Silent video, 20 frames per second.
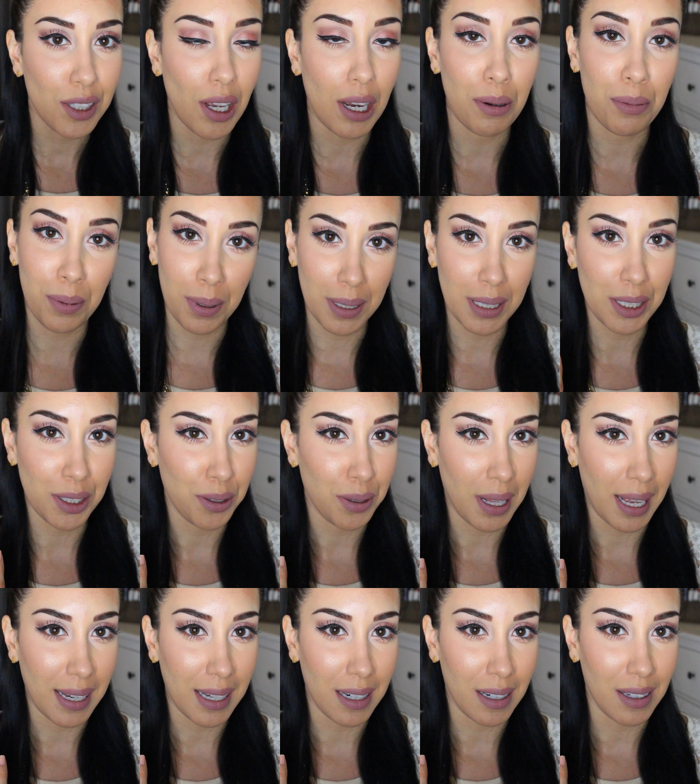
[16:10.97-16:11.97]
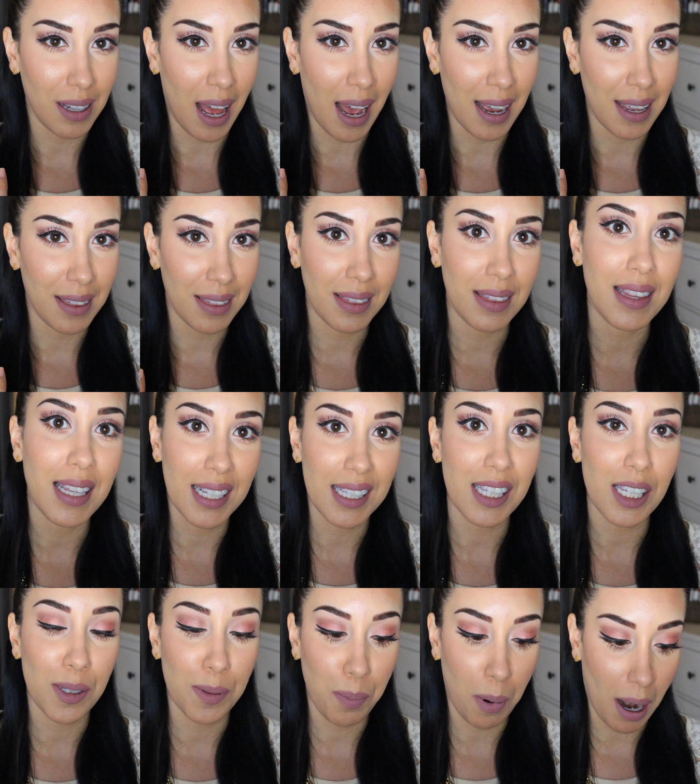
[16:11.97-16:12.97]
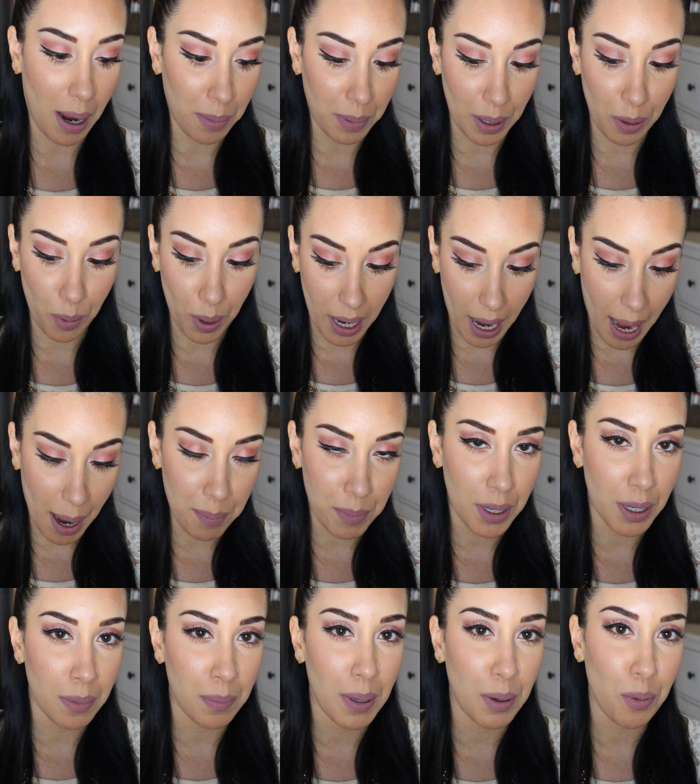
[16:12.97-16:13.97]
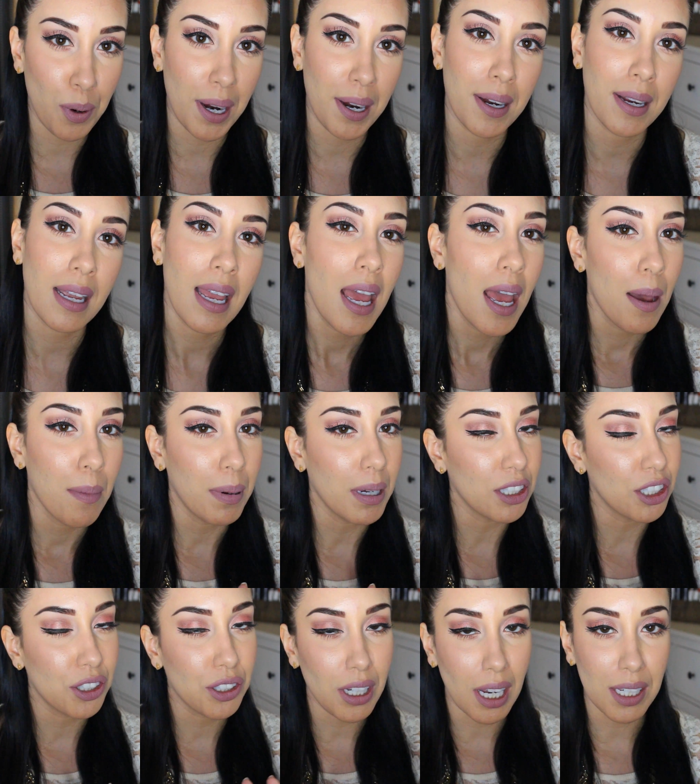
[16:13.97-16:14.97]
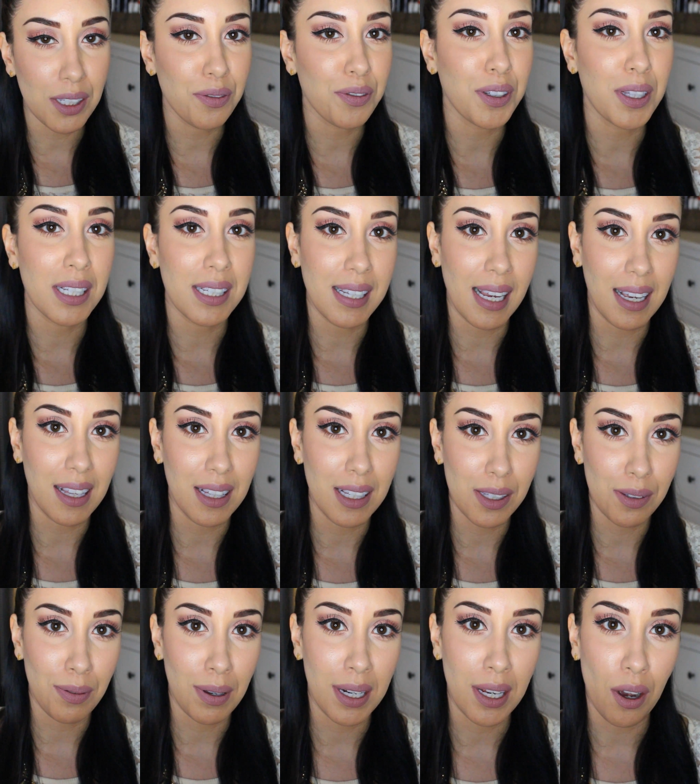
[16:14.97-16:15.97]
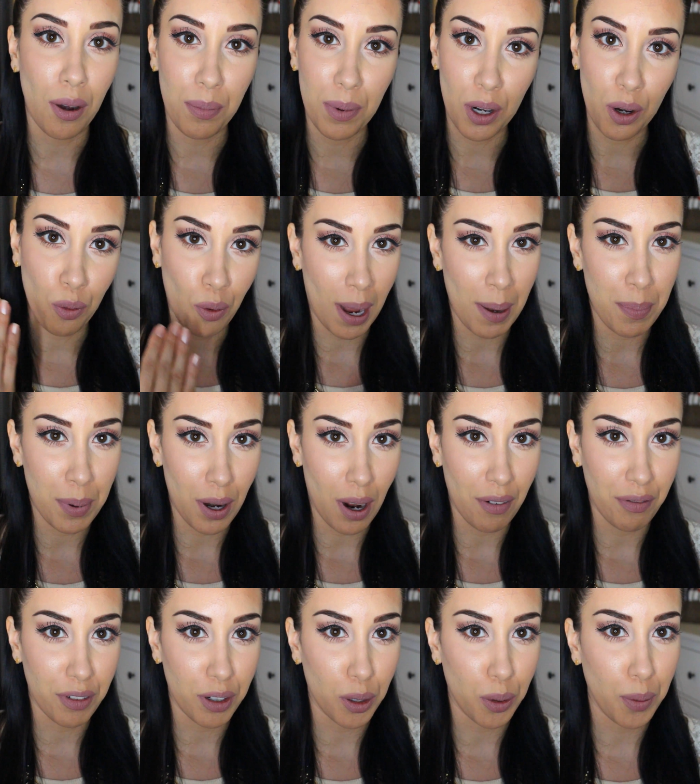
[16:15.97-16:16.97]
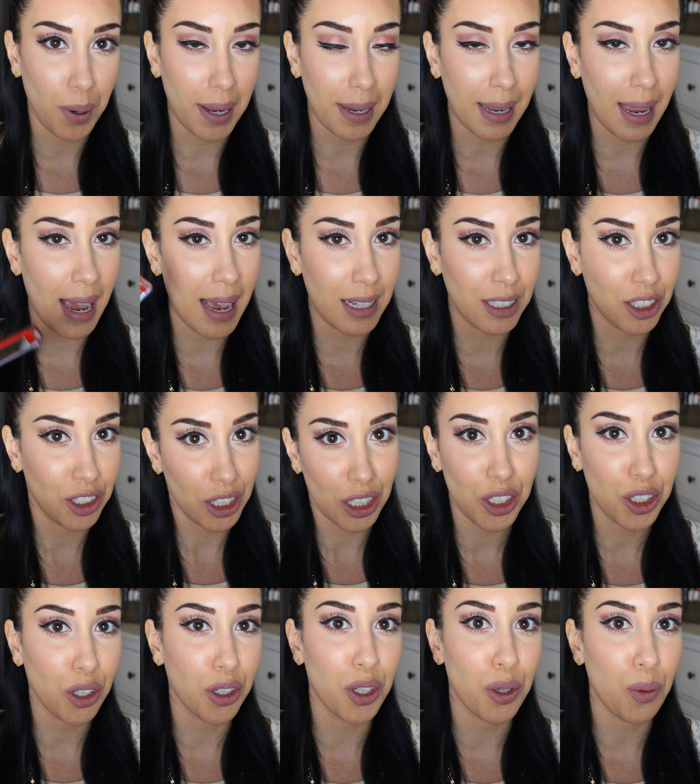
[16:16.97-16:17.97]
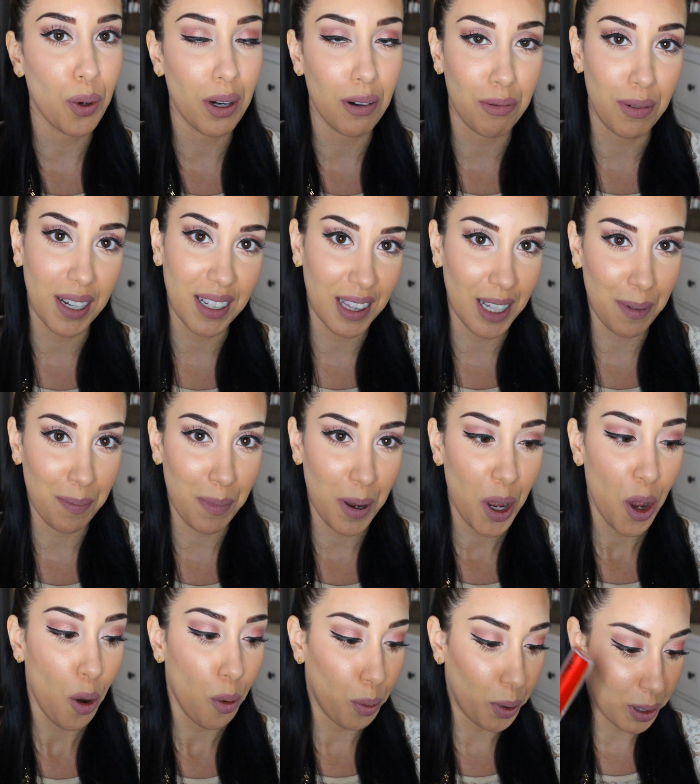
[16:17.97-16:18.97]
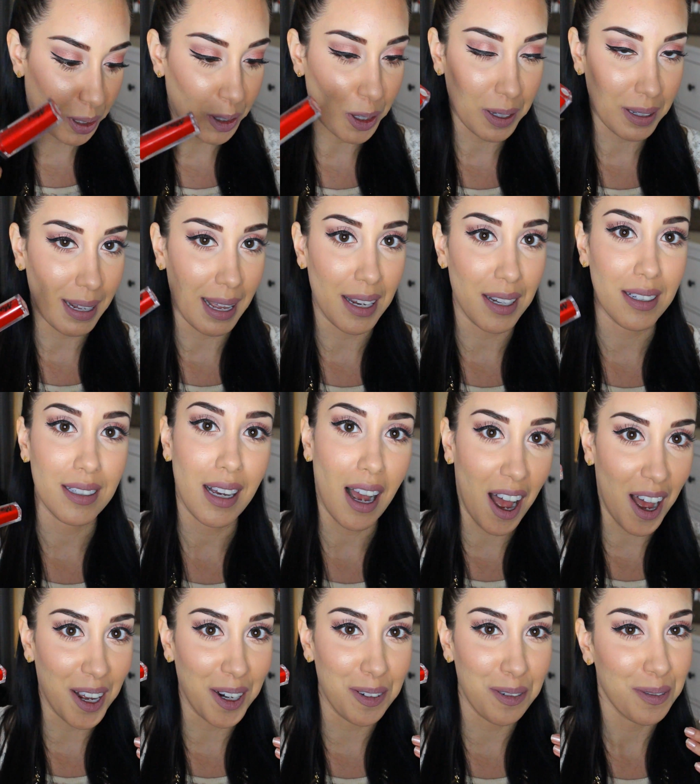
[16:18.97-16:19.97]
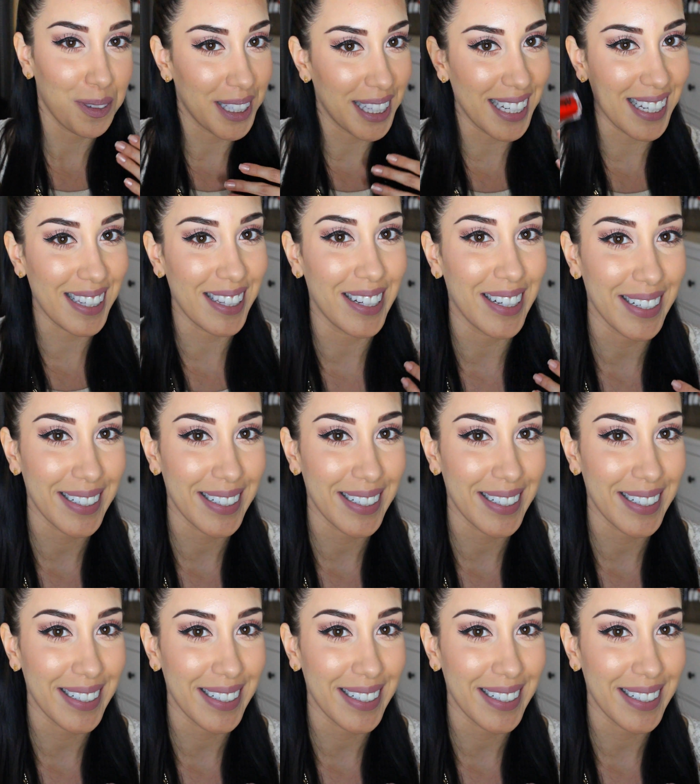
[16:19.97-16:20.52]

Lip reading: So I really do like it a lot, and this is probably what I'm gonna be wearing, but just for the sake of this video, I'm gonna wipe it off real quick and just show you what a red lip would look like on with this